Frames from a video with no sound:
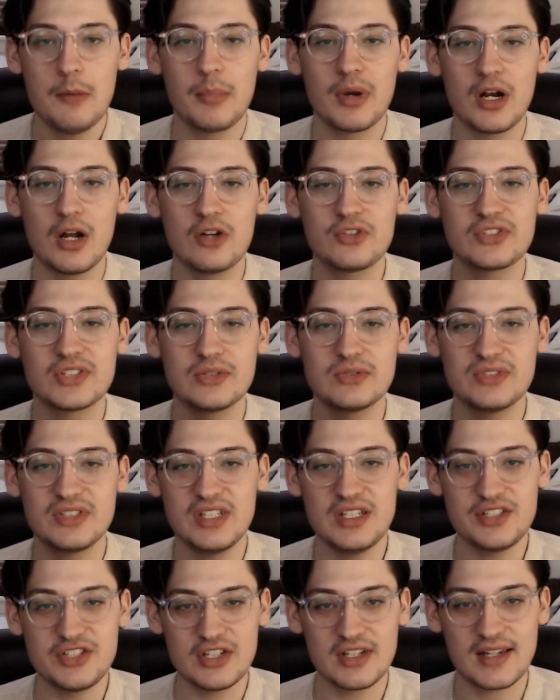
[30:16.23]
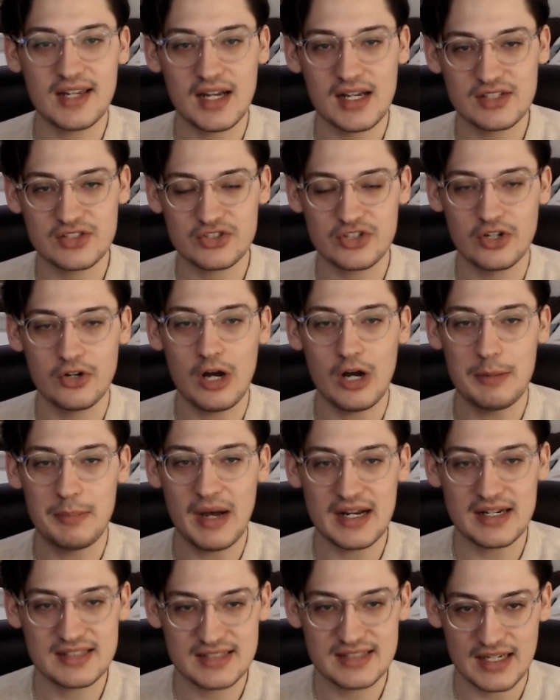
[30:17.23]
but also teaching Castro
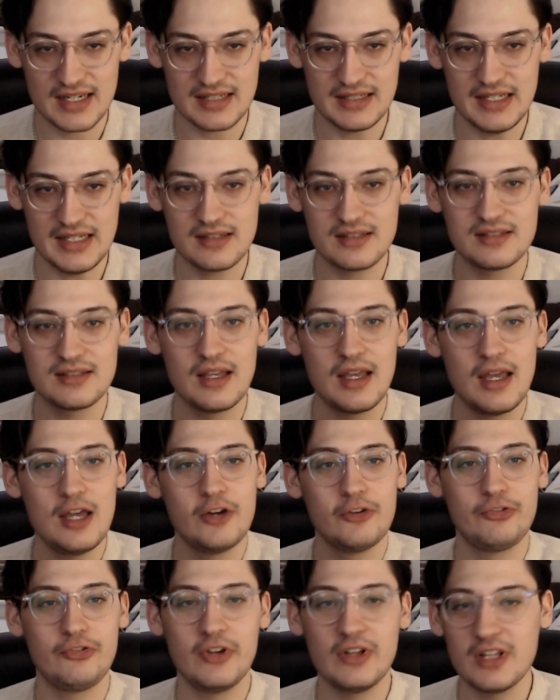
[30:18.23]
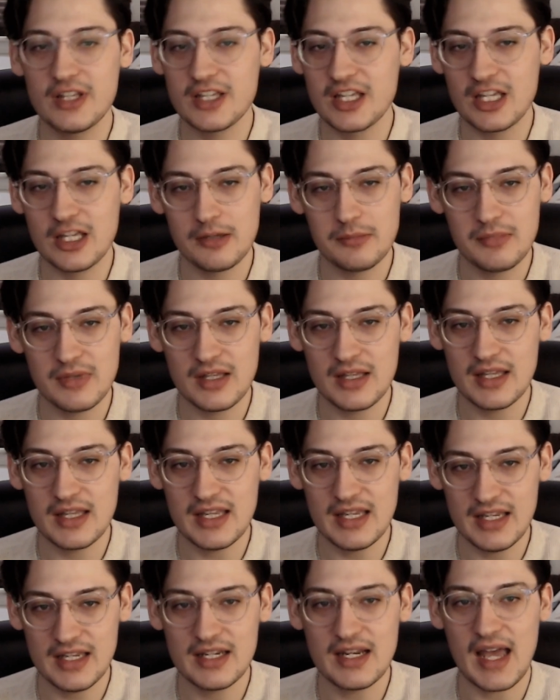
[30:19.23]
about his techniques, filling him
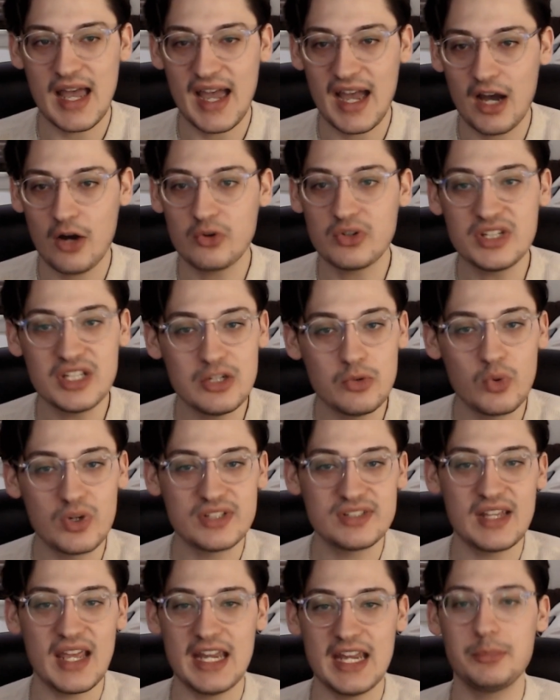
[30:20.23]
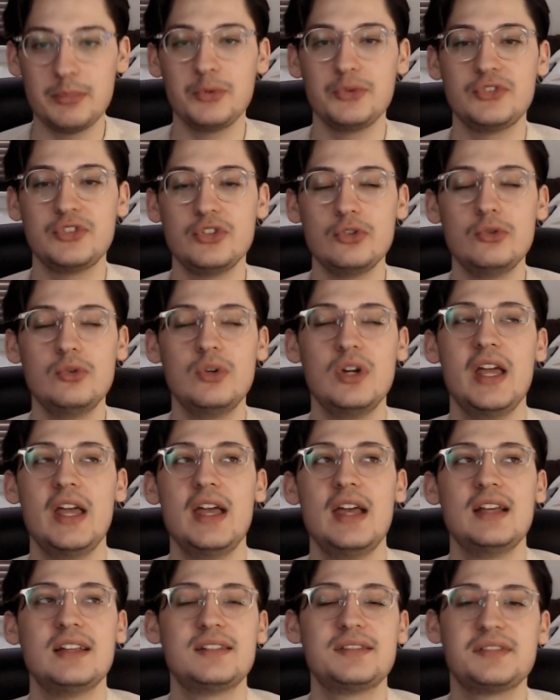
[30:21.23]
in how he was able to
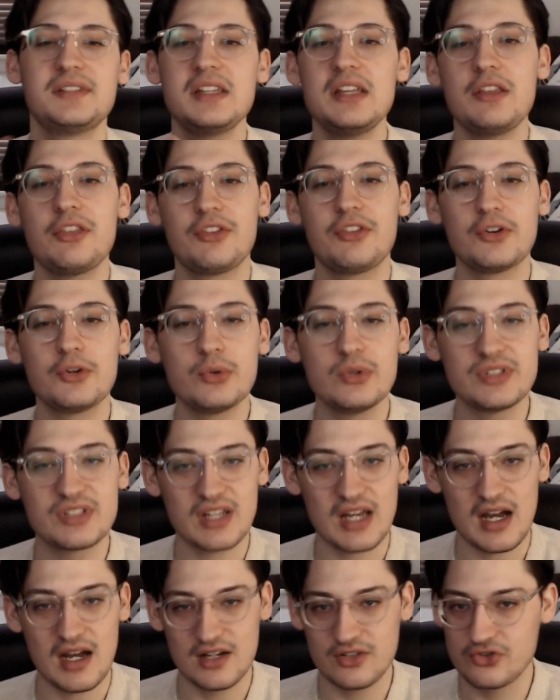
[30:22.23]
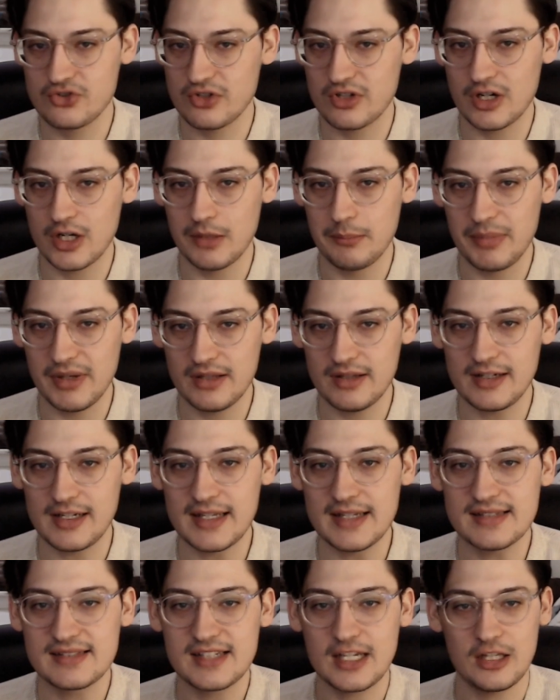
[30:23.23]
see through his conjurer
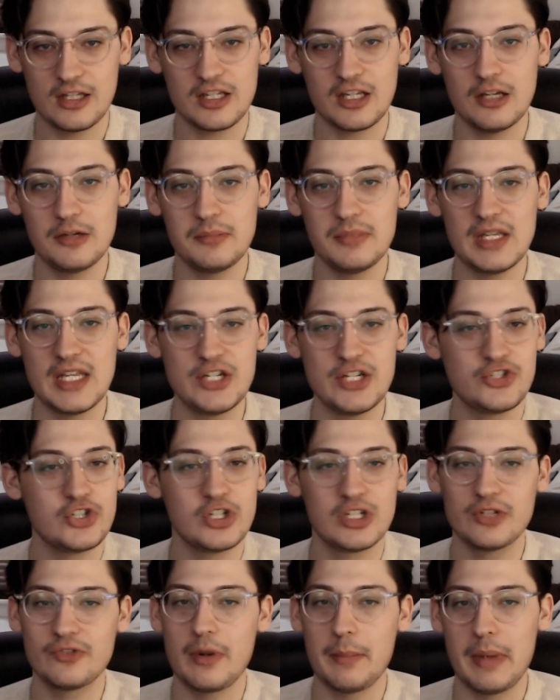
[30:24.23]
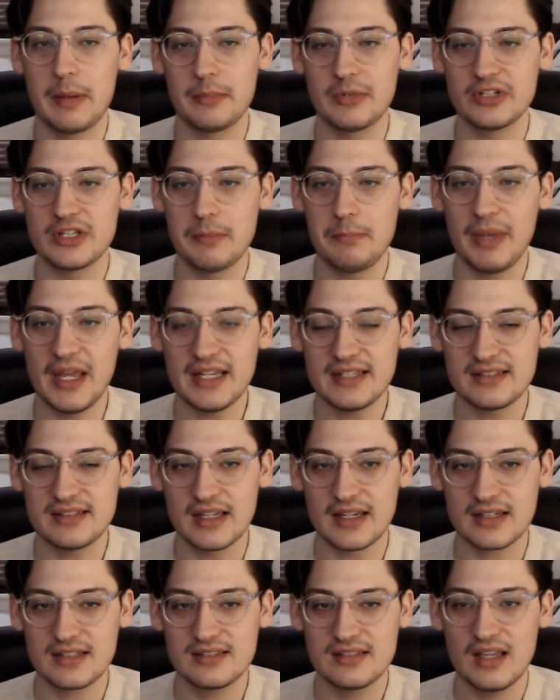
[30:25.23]
abilities, telling him he should have remembered the
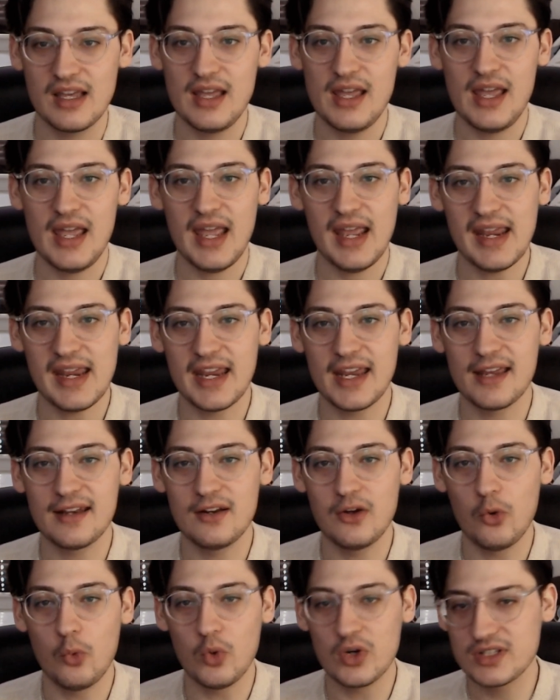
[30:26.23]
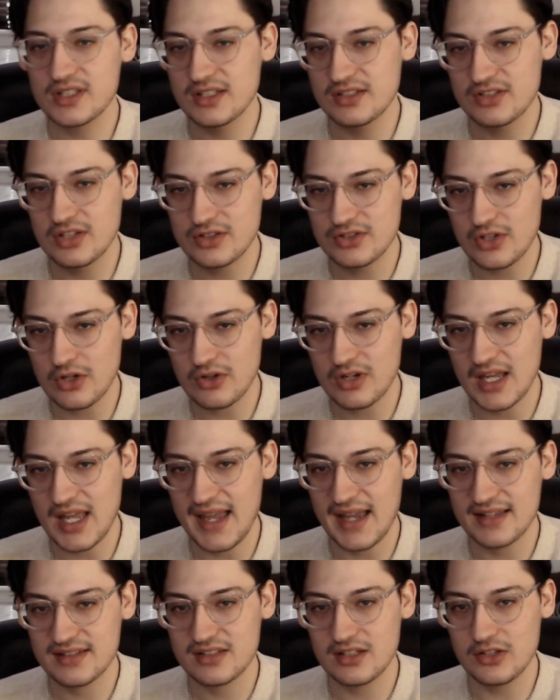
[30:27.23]
basics. And what does Hisoka
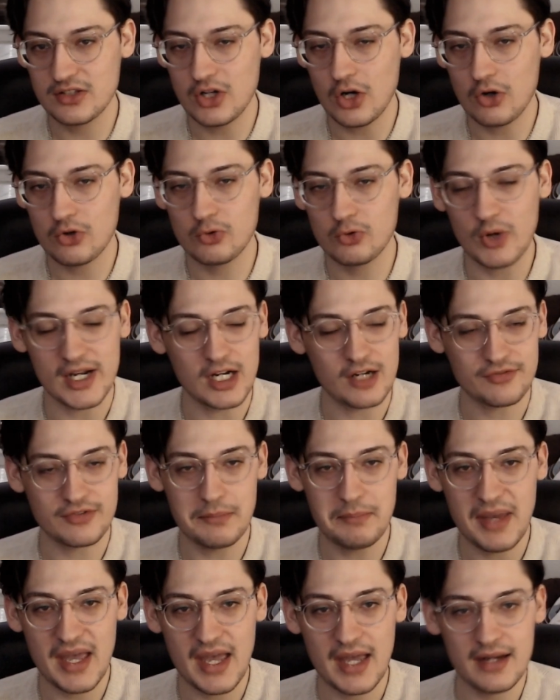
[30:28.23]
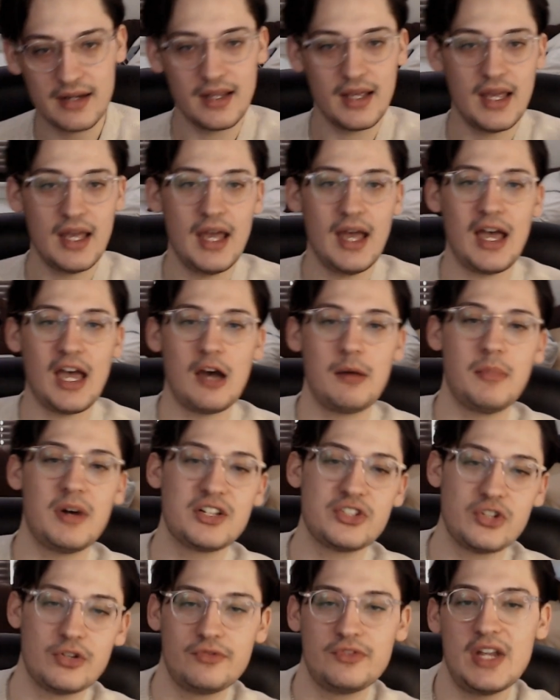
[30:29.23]
ask Gon right off the bat? How
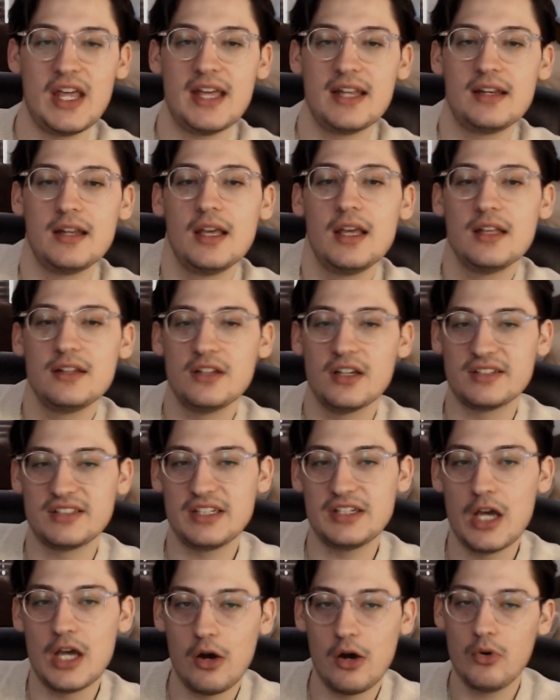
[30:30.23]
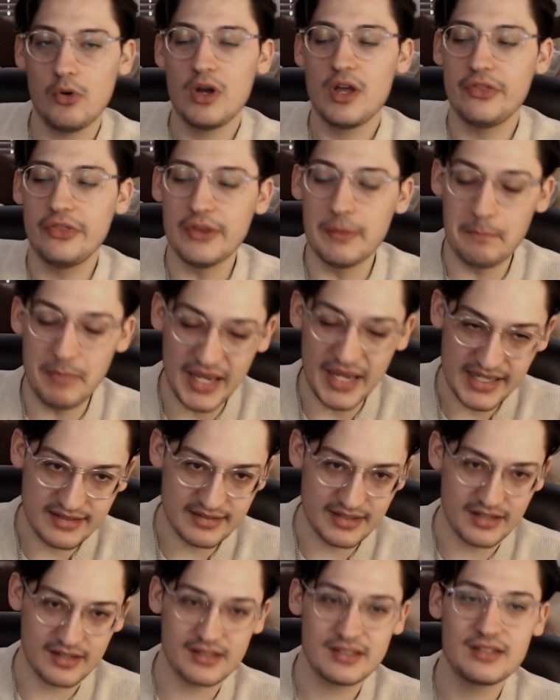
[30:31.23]
much of Nen does he know? The
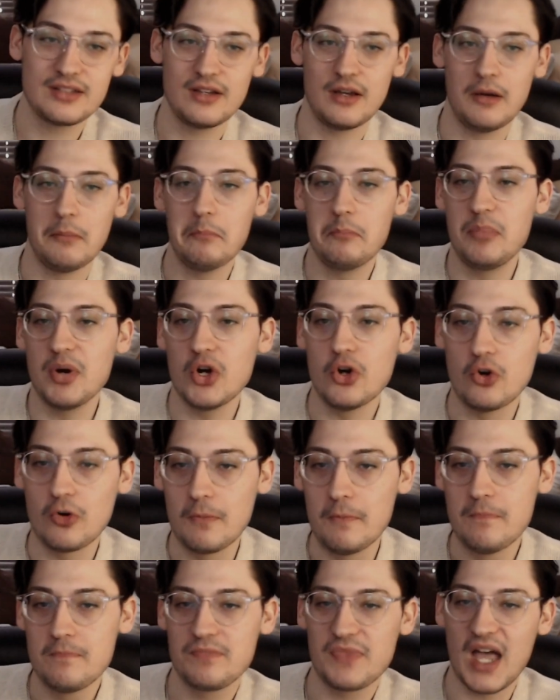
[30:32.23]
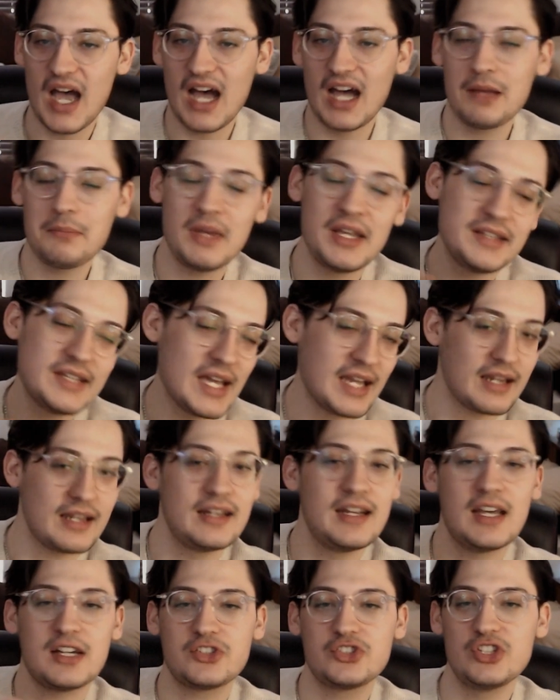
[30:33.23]
basics. Boom. I made that
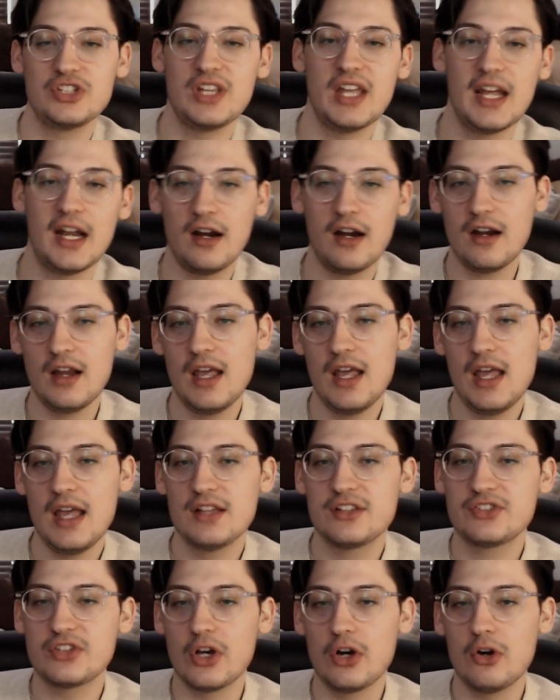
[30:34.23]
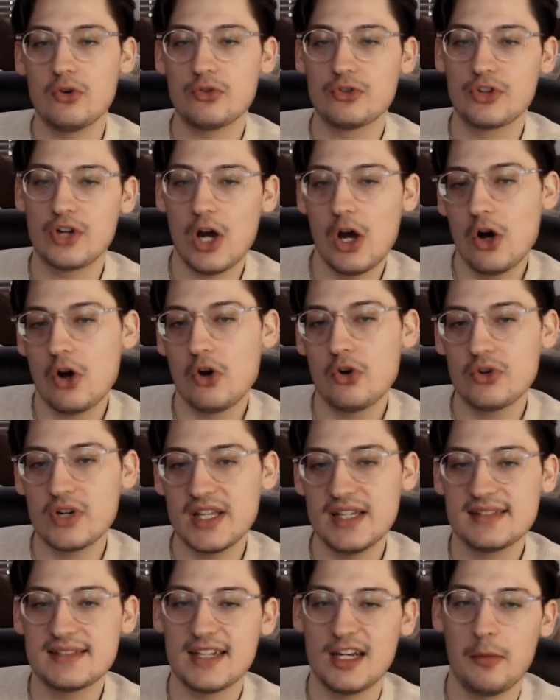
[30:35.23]
connection there. So Gon
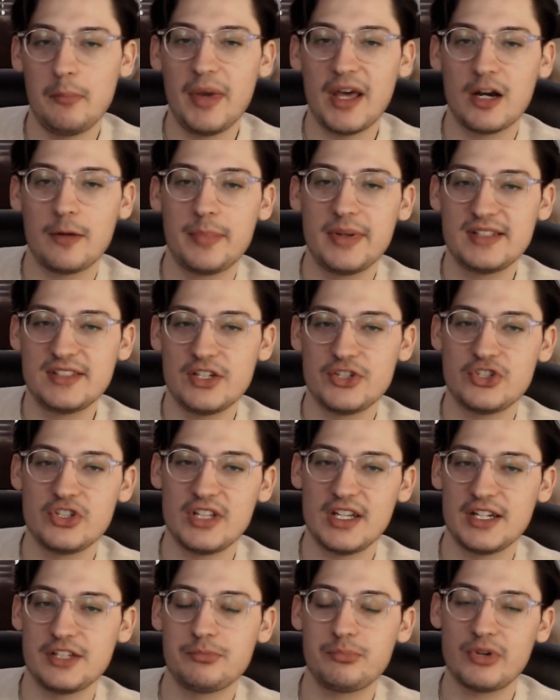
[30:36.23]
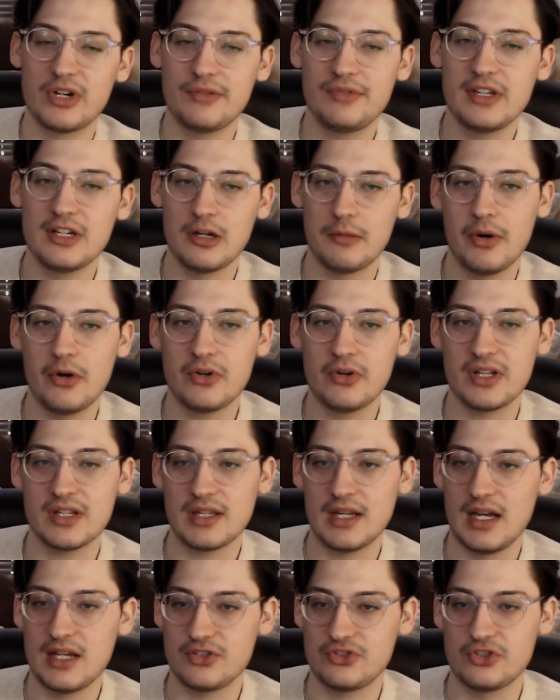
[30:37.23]
is in a better position than his previous
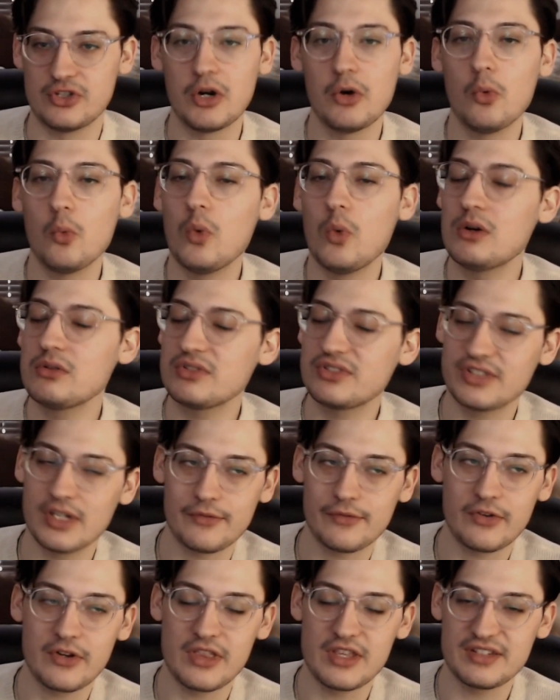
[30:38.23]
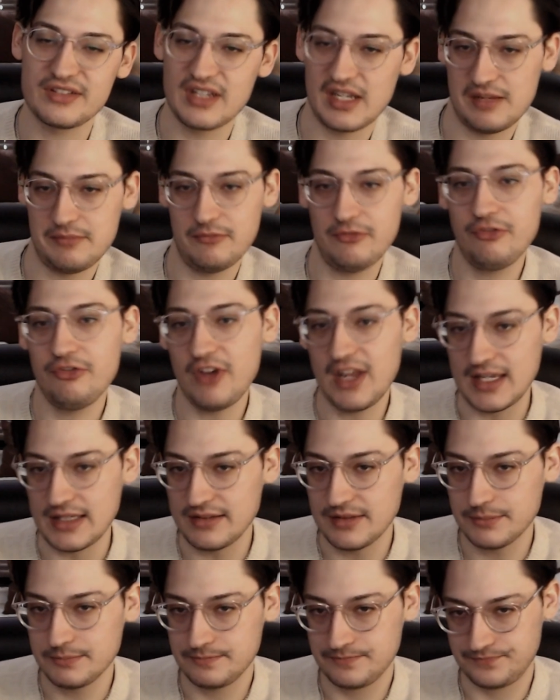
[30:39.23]
opponent Castro, won't suffer the same fate.